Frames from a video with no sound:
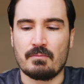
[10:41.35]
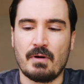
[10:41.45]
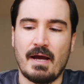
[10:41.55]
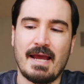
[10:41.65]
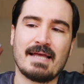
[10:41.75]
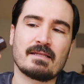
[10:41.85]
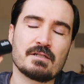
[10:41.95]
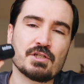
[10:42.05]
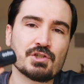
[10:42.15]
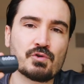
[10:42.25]
I had an
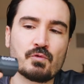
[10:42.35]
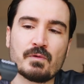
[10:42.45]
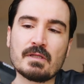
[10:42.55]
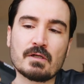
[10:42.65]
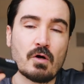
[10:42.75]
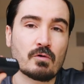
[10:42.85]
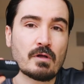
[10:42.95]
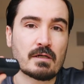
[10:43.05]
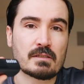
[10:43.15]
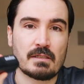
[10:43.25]
issue with the
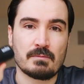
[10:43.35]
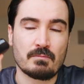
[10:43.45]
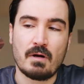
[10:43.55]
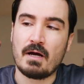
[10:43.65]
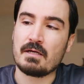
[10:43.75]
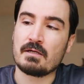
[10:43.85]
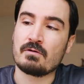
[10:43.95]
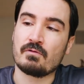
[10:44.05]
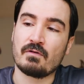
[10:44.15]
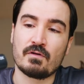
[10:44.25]
GODOX in my
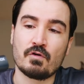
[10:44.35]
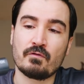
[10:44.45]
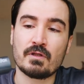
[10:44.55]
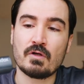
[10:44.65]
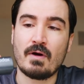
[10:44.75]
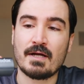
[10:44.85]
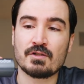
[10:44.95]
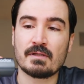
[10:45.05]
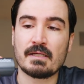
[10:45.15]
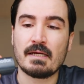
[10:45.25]
review video
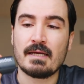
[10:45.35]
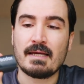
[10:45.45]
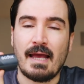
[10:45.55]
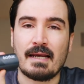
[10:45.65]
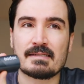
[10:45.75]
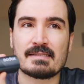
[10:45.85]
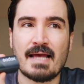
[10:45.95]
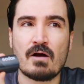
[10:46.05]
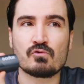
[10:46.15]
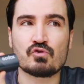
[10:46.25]
actually, and it
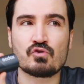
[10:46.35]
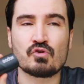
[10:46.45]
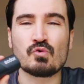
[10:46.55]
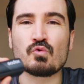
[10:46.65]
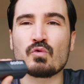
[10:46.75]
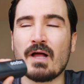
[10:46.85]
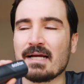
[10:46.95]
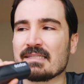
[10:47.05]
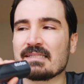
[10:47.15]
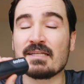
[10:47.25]
sounds too
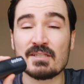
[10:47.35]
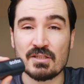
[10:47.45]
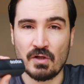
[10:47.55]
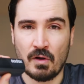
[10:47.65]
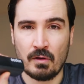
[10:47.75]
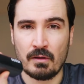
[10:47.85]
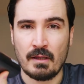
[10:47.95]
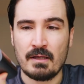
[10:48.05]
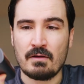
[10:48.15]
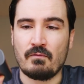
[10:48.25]
like digital
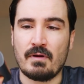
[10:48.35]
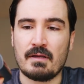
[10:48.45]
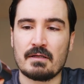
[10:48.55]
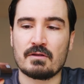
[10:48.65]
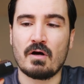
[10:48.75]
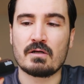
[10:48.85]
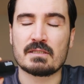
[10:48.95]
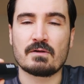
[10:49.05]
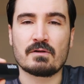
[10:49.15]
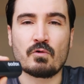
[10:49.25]
when it does
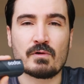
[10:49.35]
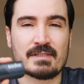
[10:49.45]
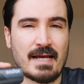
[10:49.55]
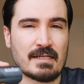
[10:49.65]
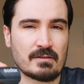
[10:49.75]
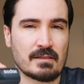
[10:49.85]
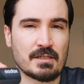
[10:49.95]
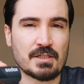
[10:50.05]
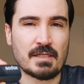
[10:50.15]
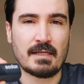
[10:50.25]
the noise
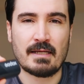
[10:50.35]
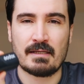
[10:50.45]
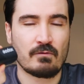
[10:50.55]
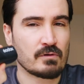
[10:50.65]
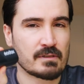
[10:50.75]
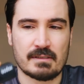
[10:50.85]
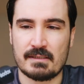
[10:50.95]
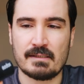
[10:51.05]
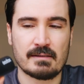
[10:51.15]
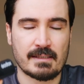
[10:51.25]
cancellation, and it was still the